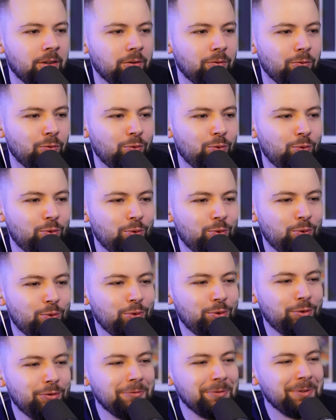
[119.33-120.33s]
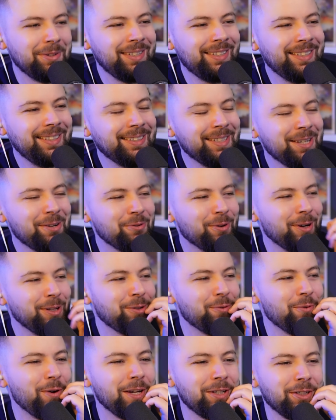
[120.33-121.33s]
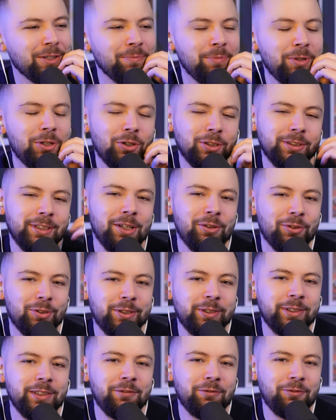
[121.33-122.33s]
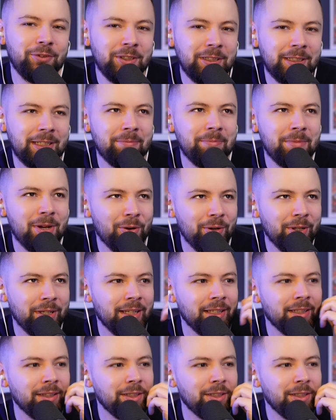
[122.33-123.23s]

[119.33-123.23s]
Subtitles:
Ooh, this is a great question because I honestly think America and